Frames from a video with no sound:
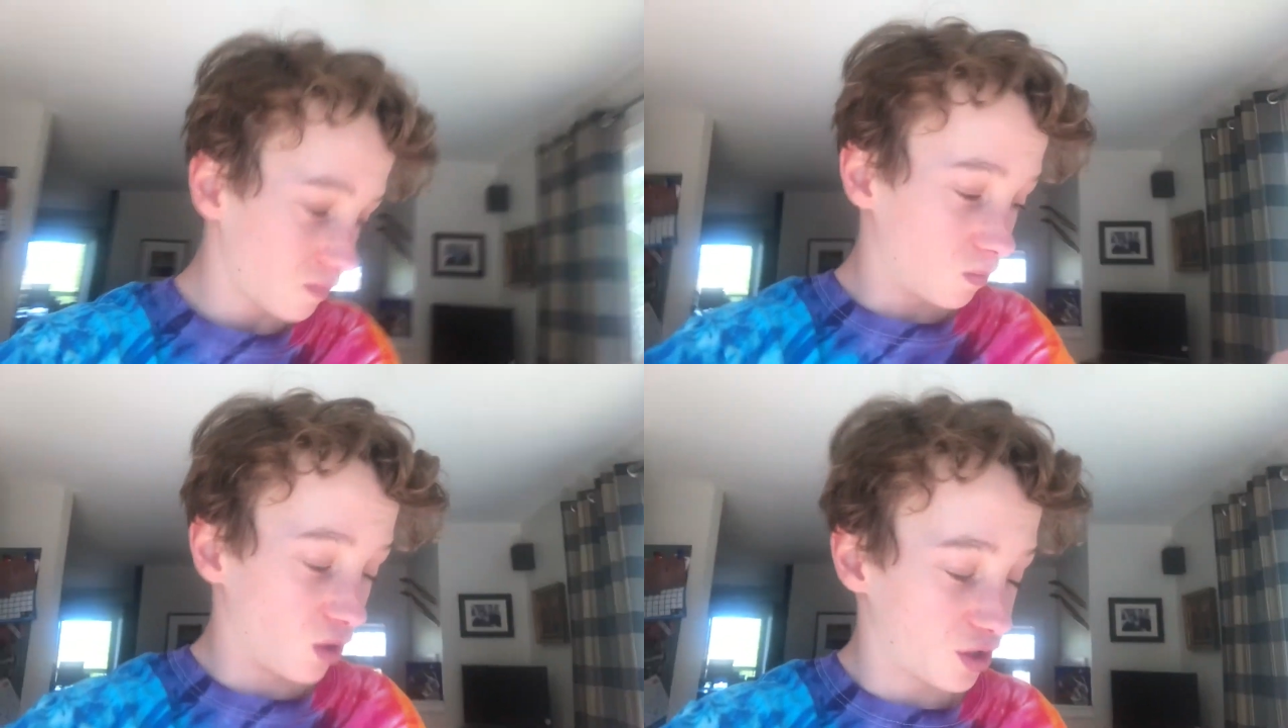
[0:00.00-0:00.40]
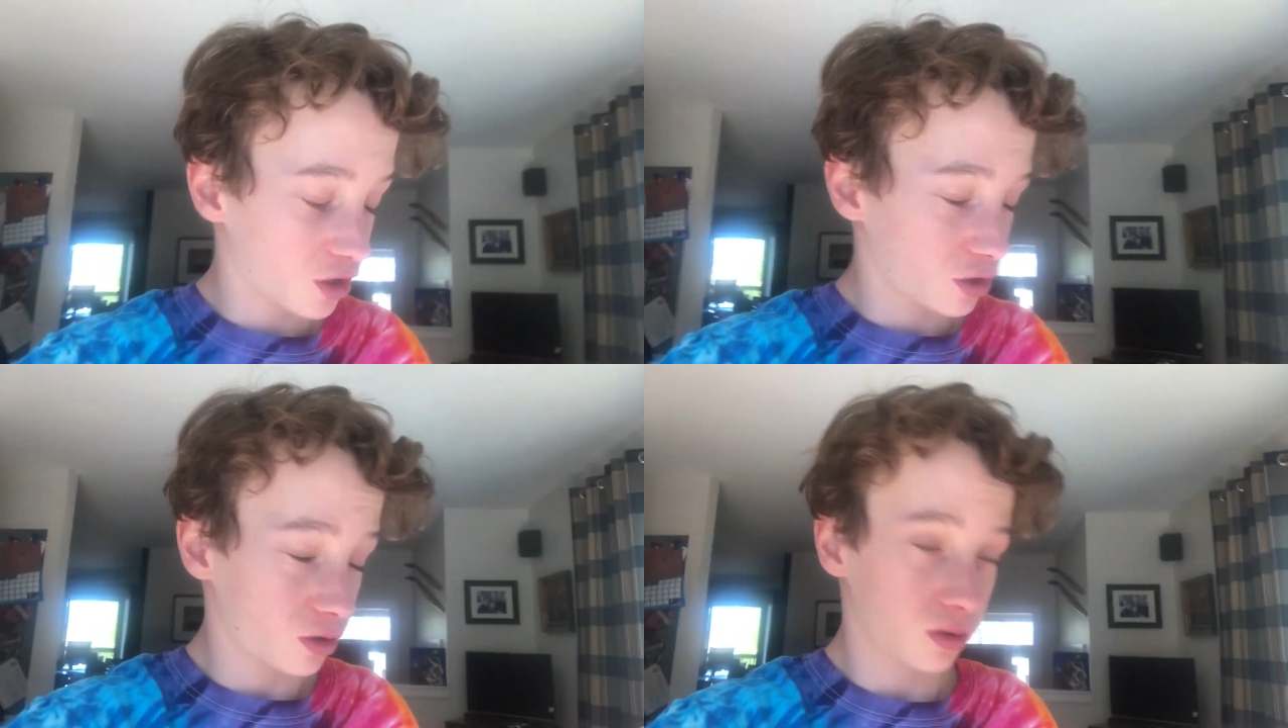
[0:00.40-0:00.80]

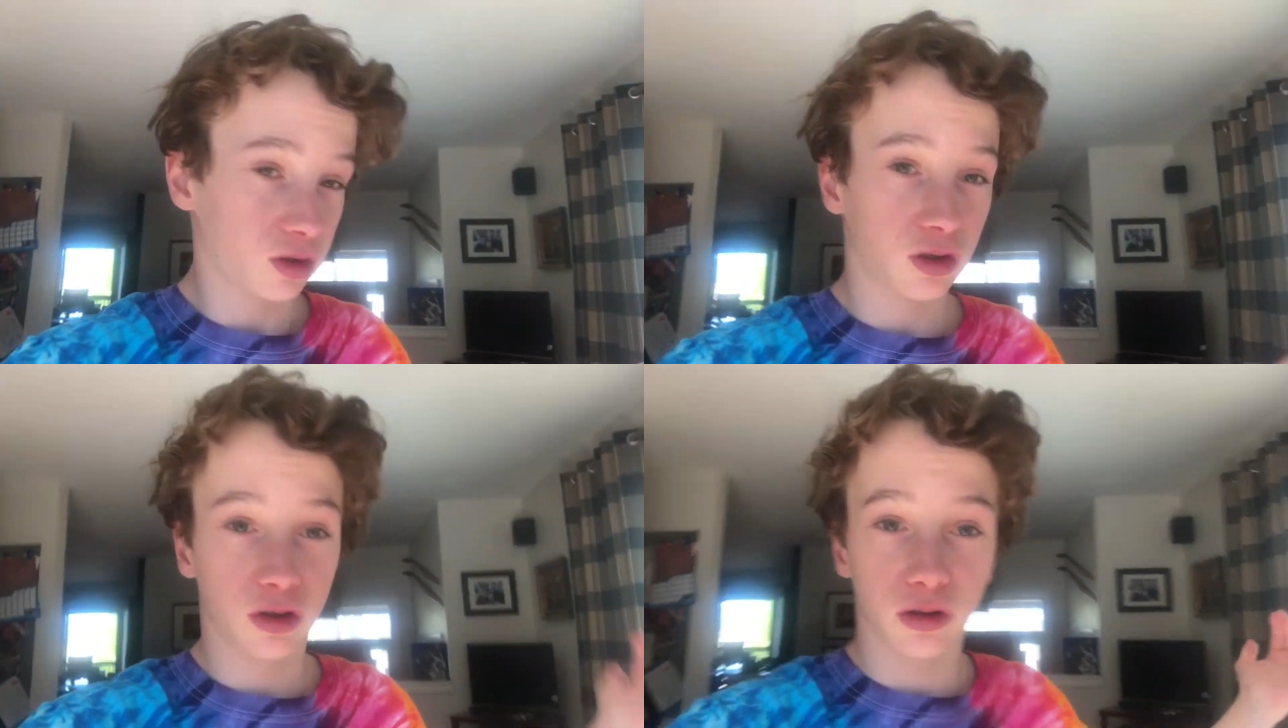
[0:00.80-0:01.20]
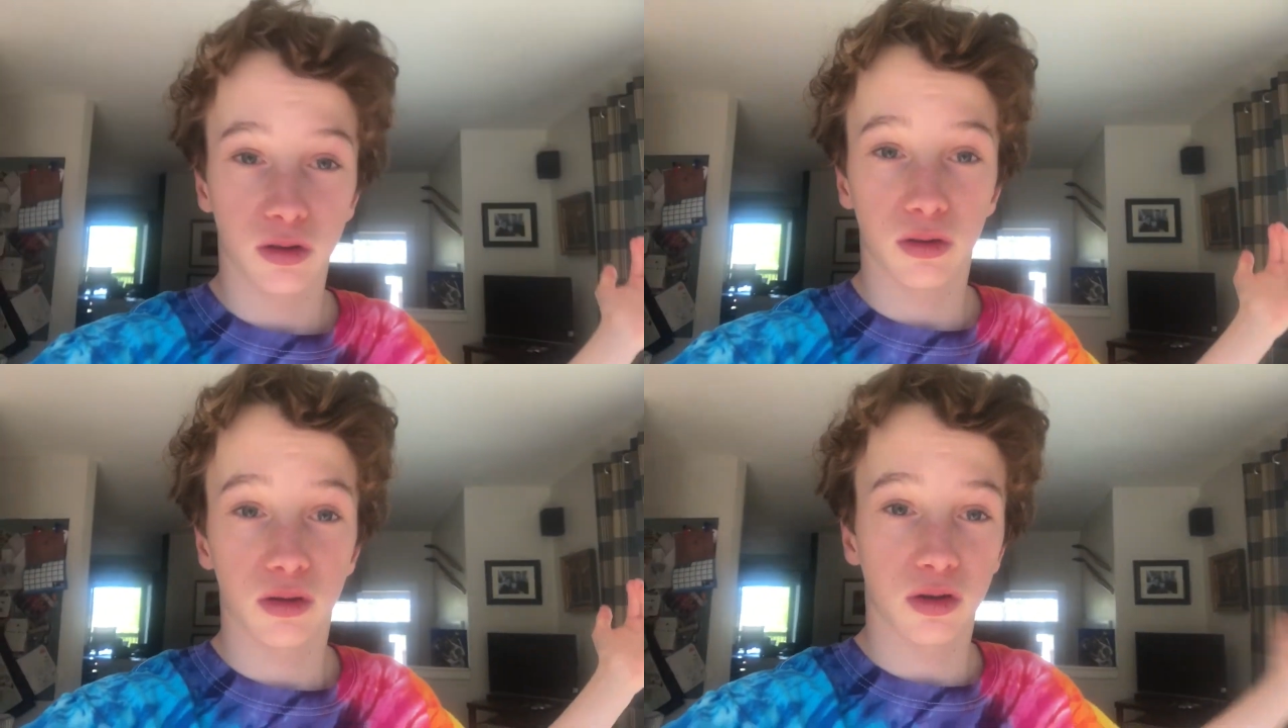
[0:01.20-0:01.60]
Which
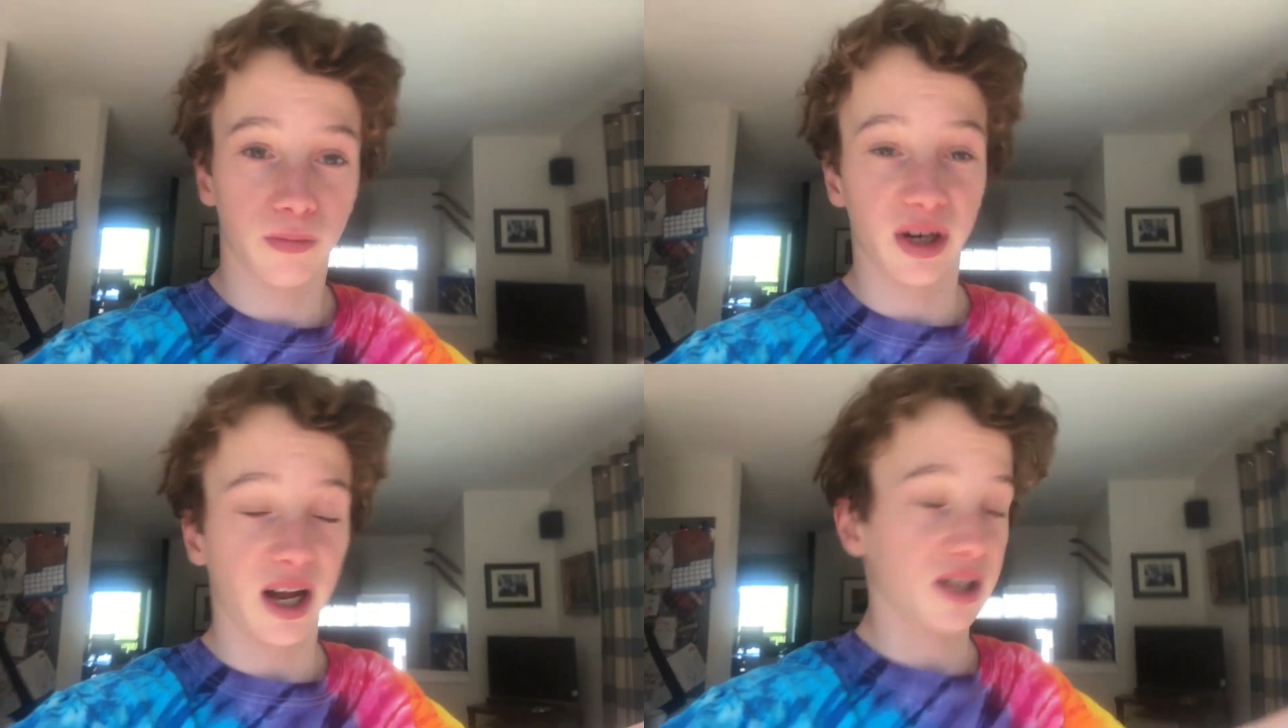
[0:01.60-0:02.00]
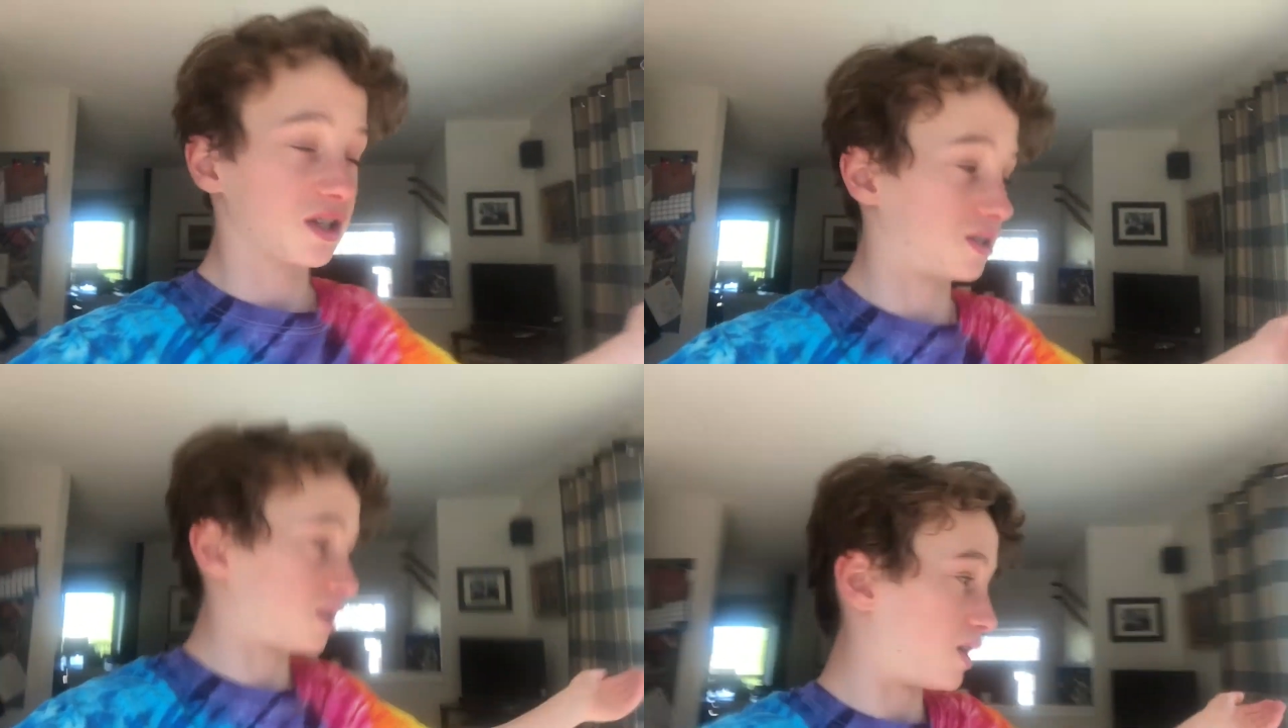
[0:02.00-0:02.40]
should be nice
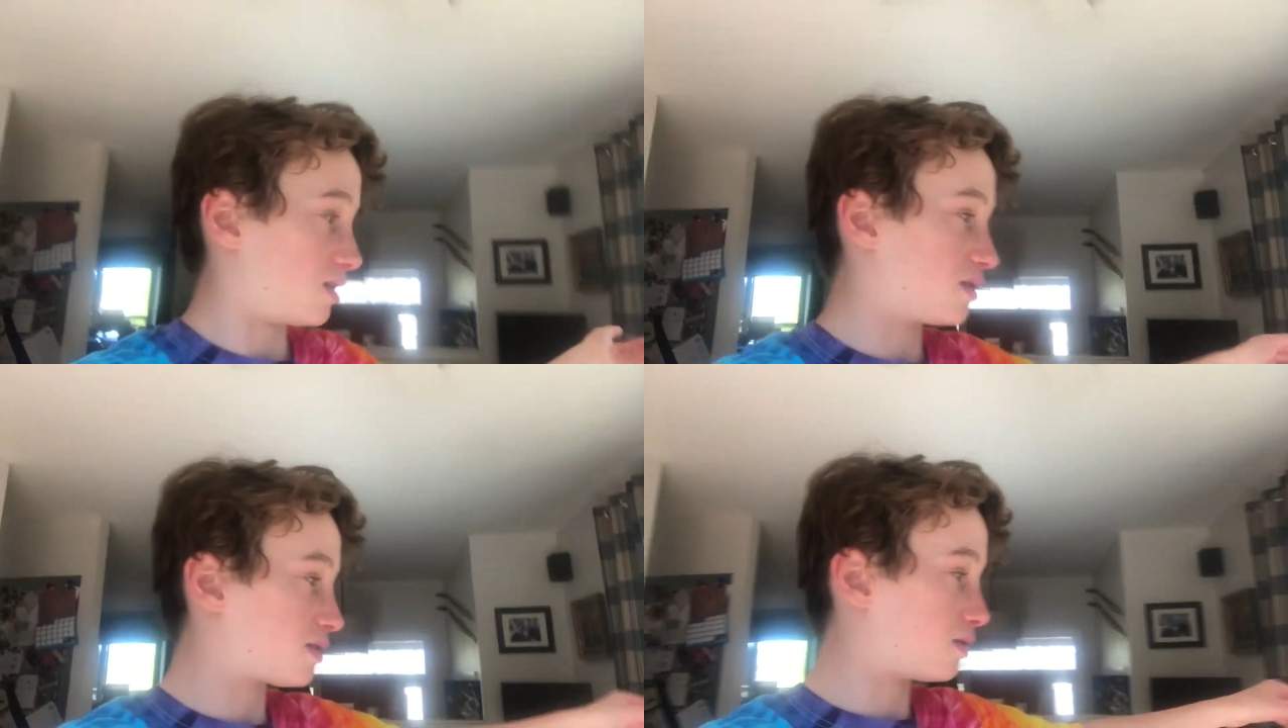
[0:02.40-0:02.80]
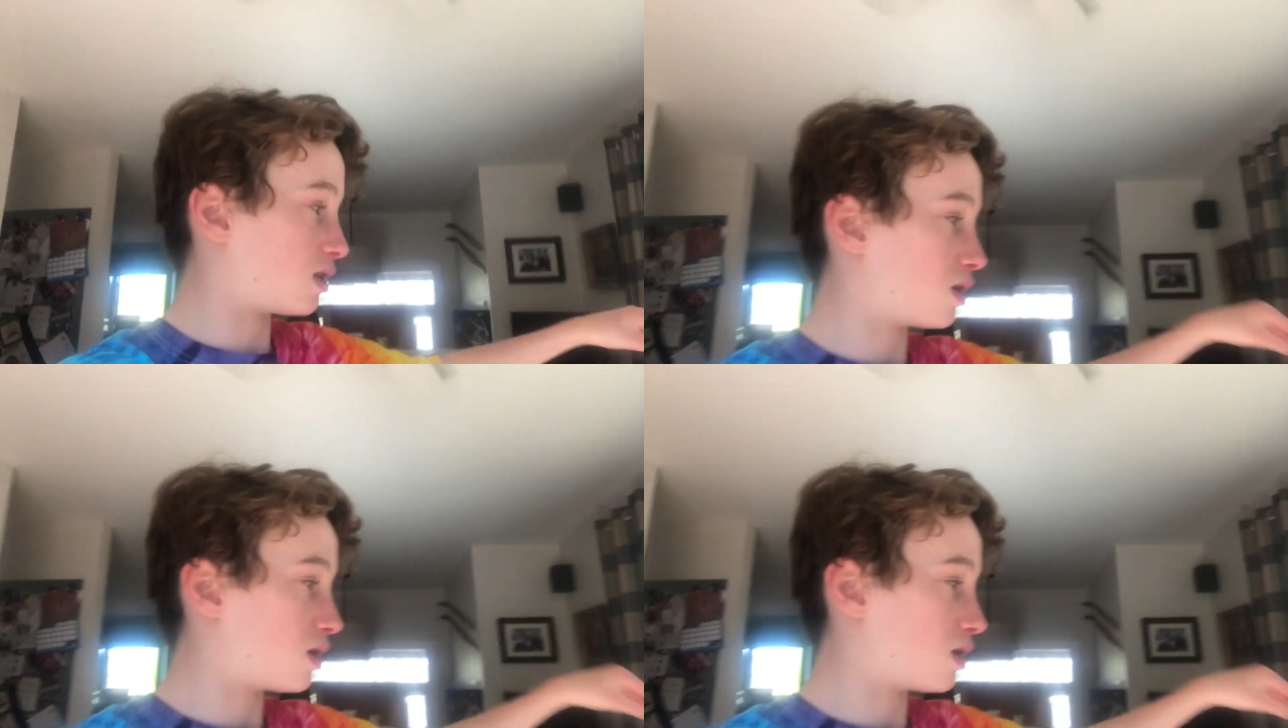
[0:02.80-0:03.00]
because then it's